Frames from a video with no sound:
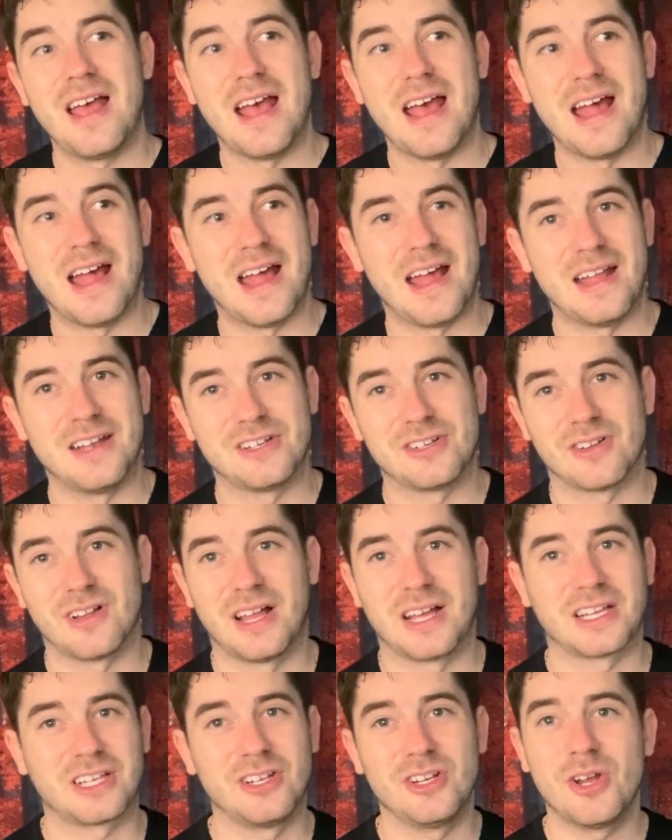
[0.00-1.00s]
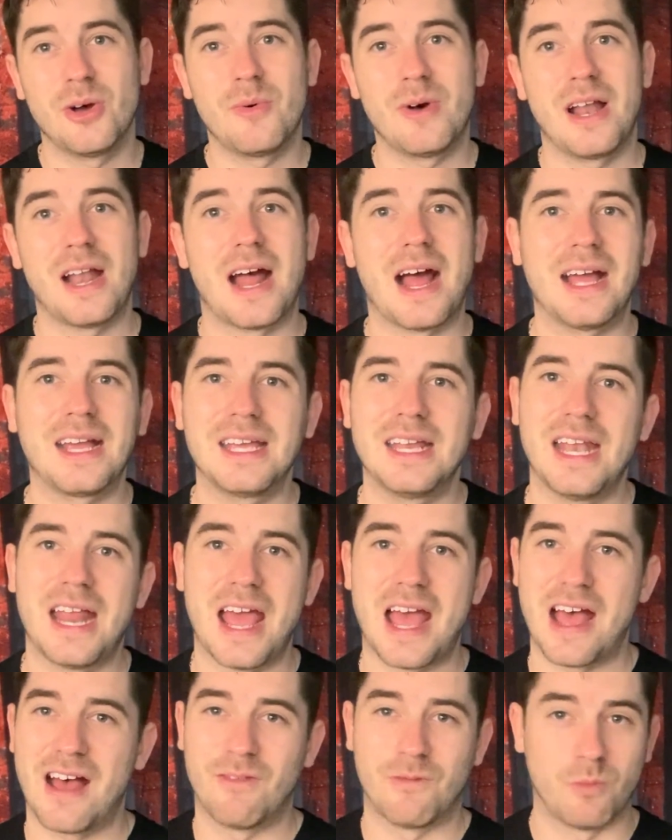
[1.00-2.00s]
And you're like, you know what, I can
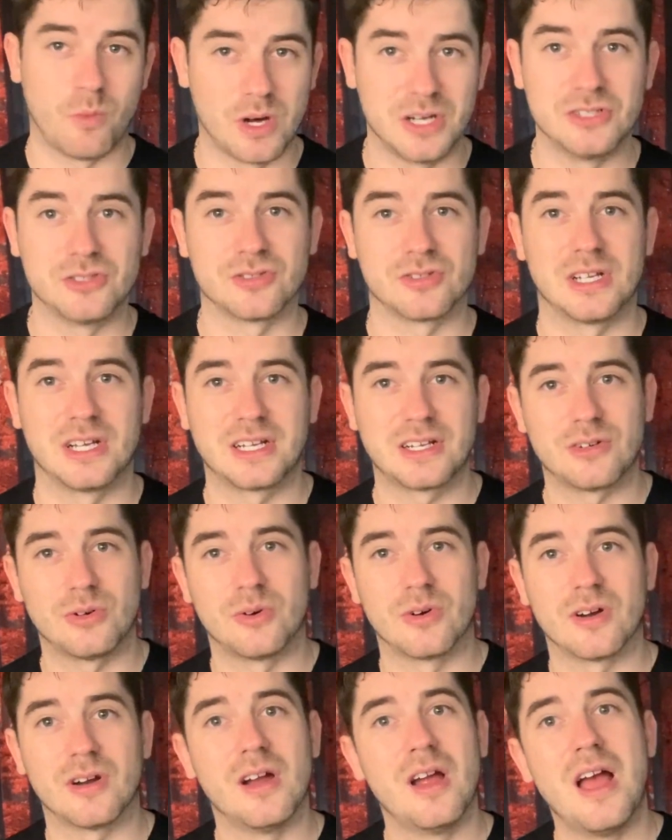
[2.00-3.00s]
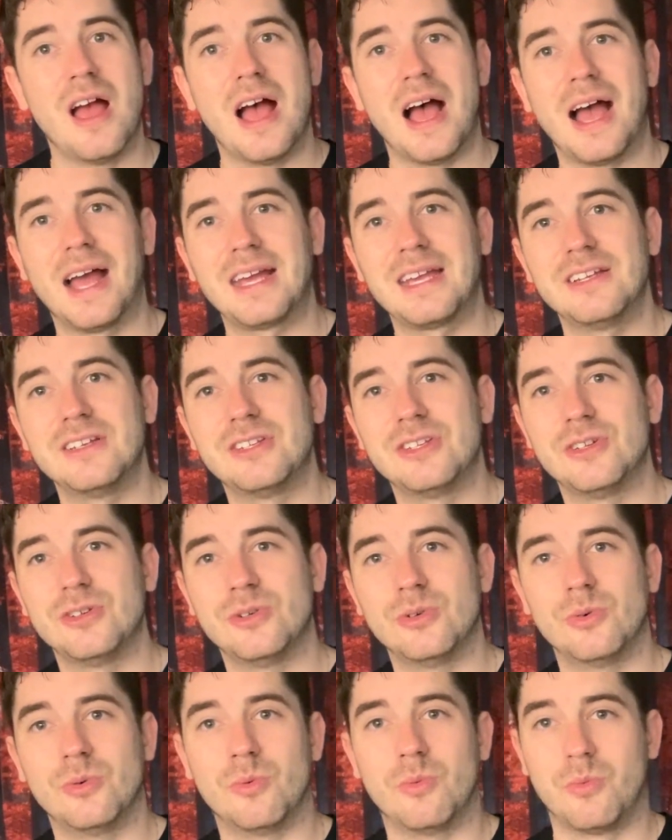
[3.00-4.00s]
have one drink, or I can
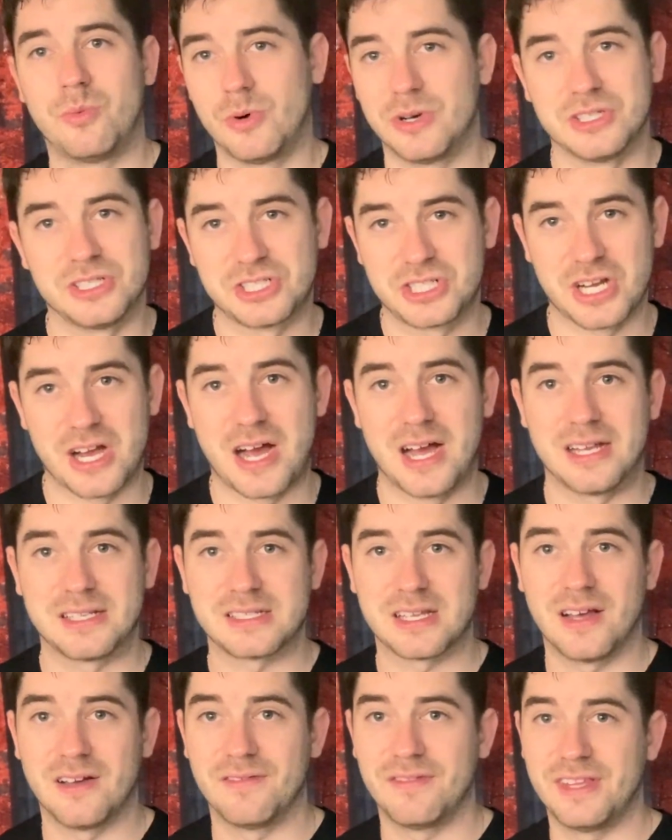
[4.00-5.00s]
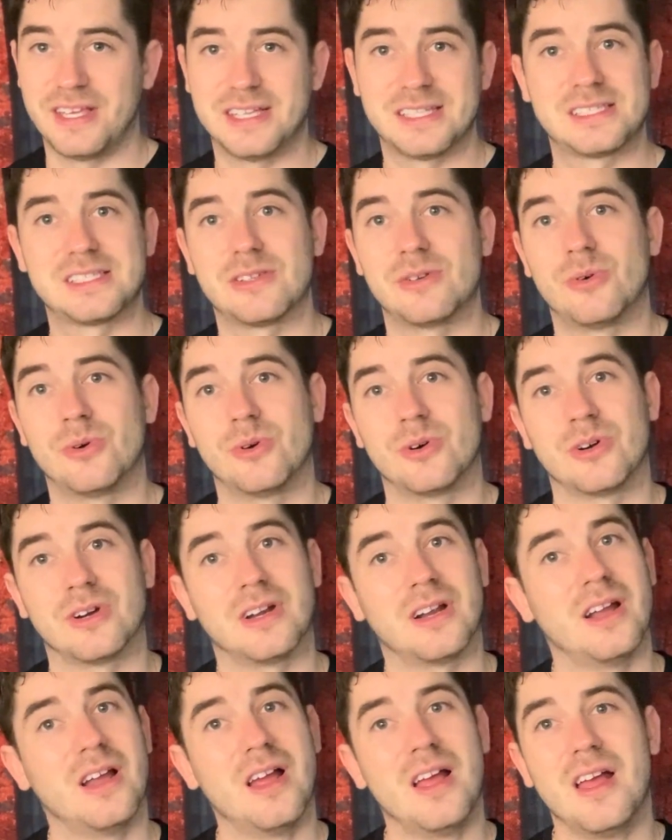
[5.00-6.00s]
do one shot of this,
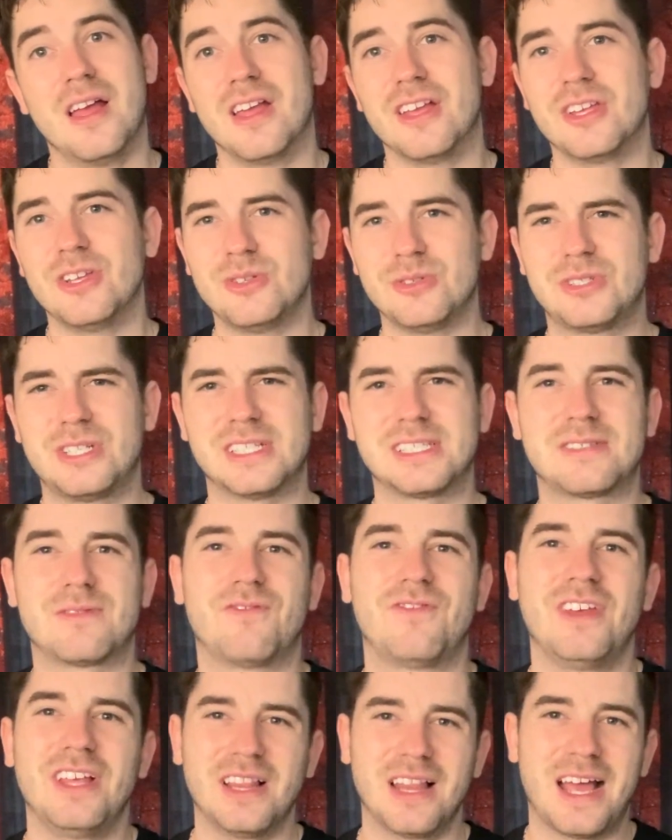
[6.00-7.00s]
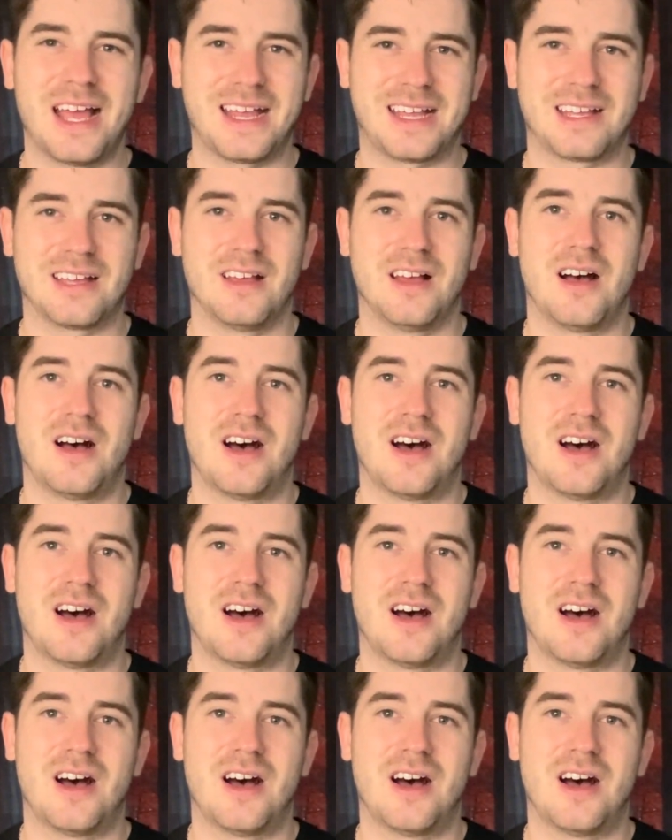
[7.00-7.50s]
or you just feel like